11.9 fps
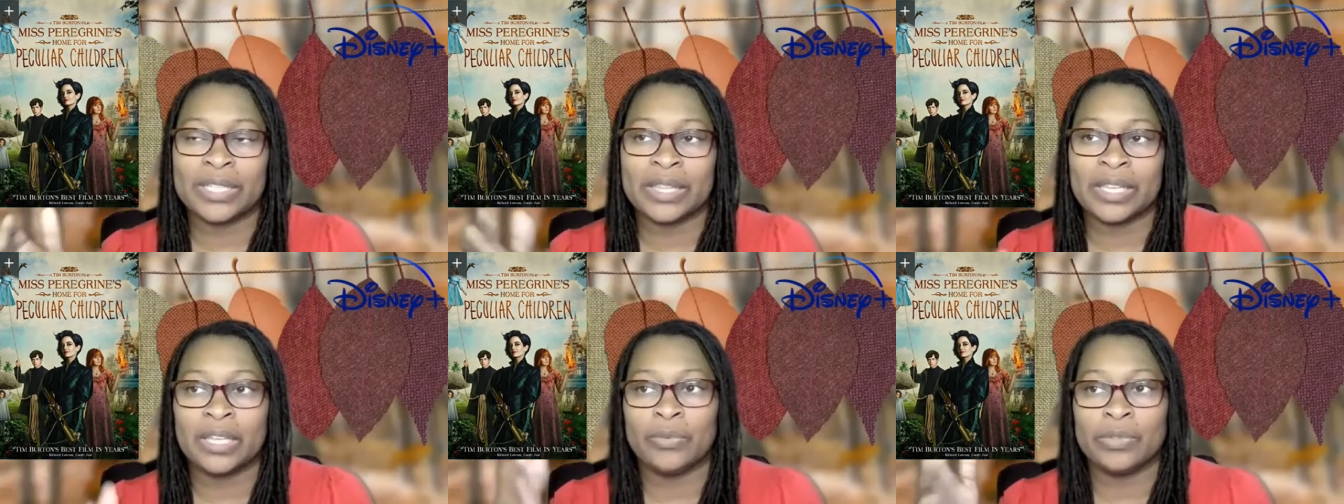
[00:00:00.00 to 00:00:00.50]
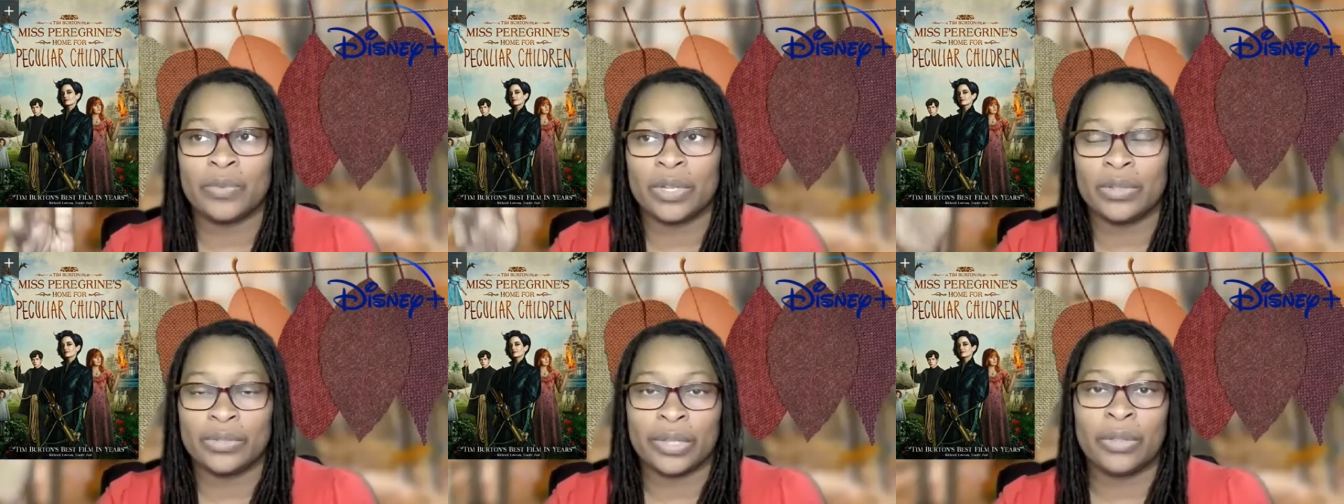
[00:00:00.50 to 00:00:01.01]
I think it was one of
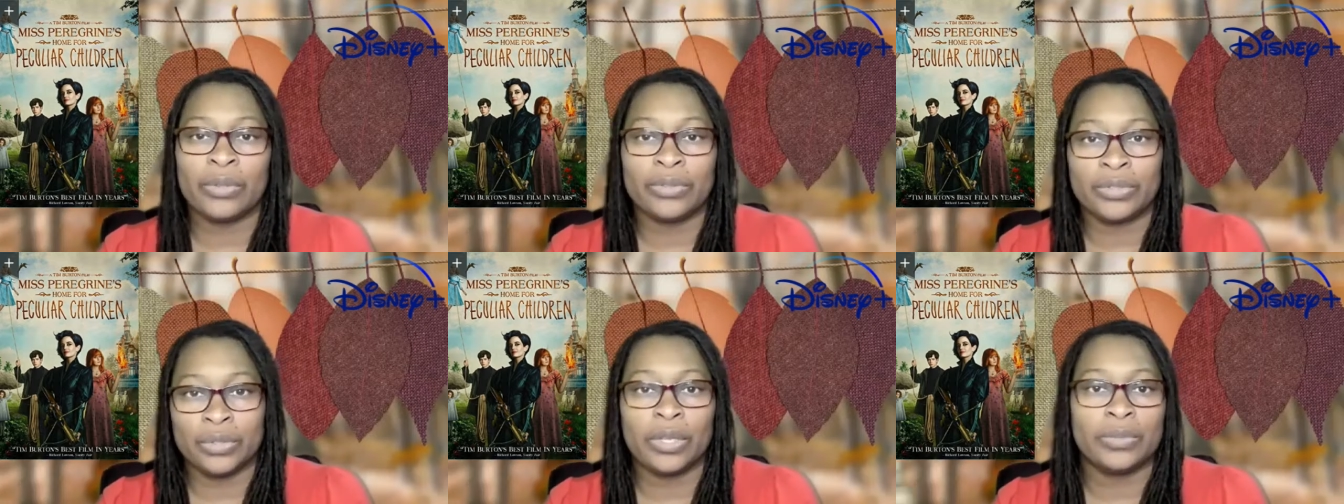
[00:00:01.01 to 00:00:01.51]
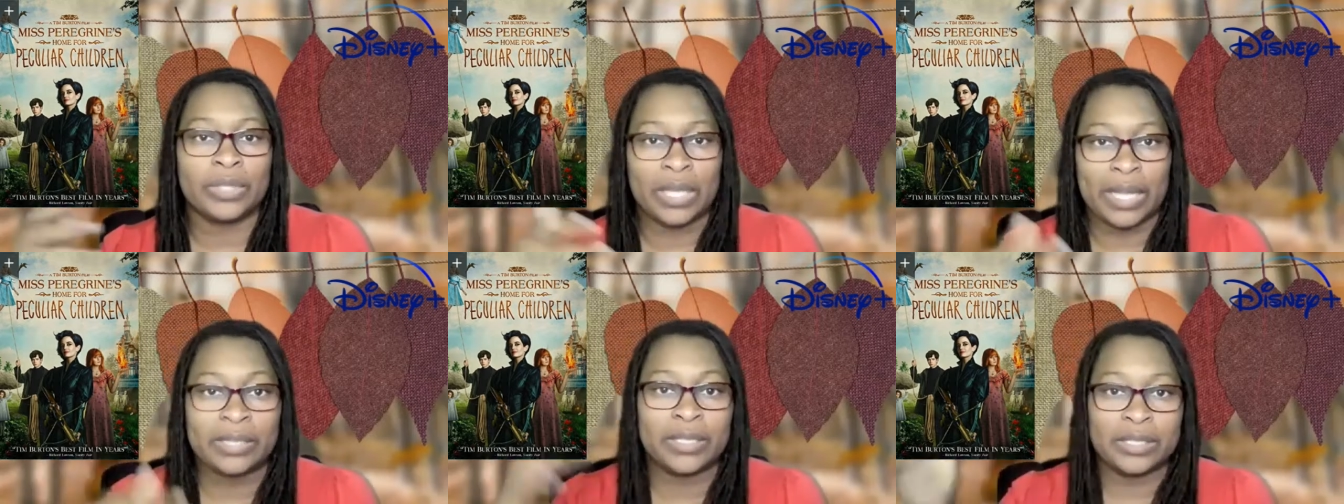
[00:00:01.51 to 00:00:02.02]
those other studios that
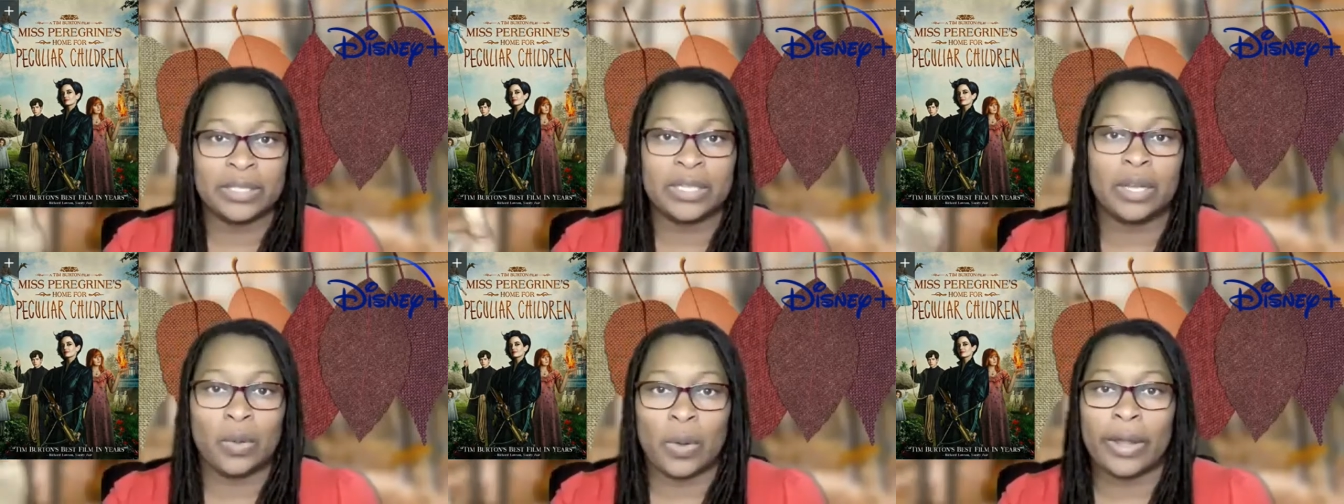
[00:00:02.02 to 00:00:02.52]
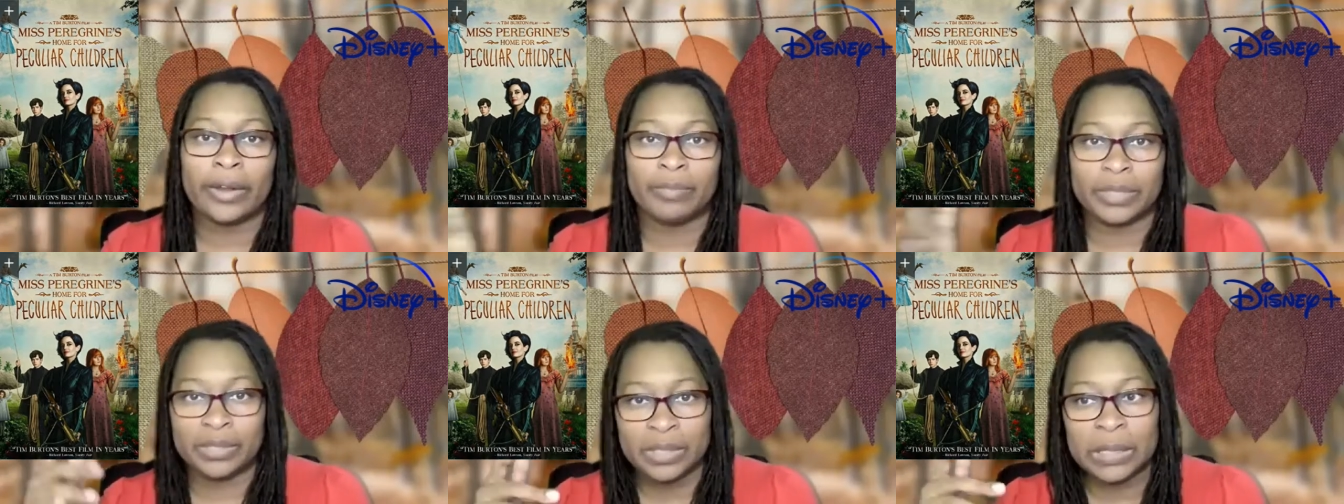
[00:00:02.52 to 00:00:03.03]
like Disney acquired,
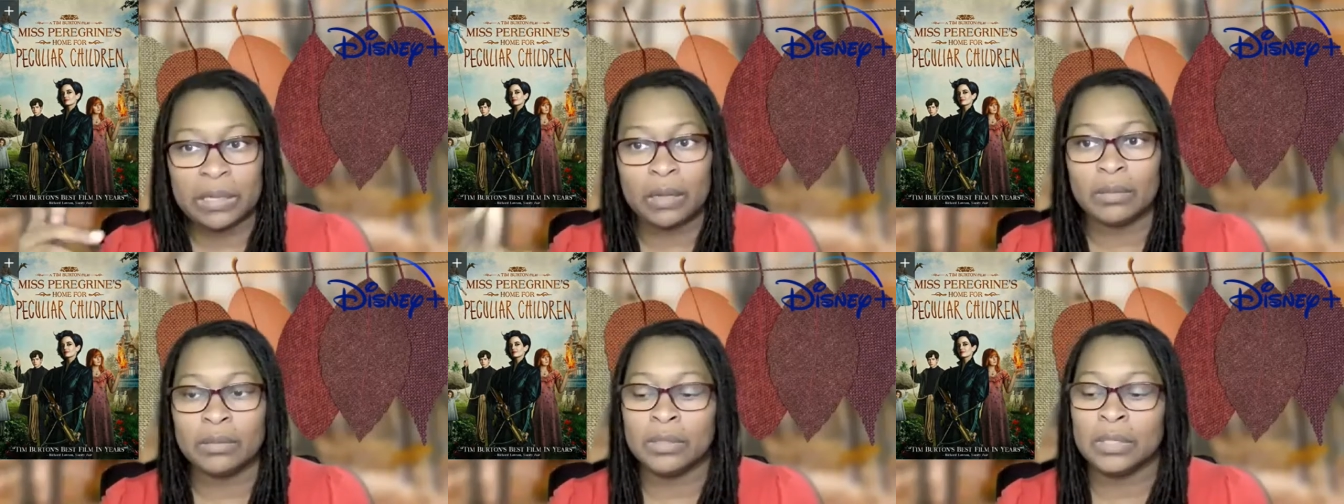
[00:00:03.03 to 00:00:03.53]
but still,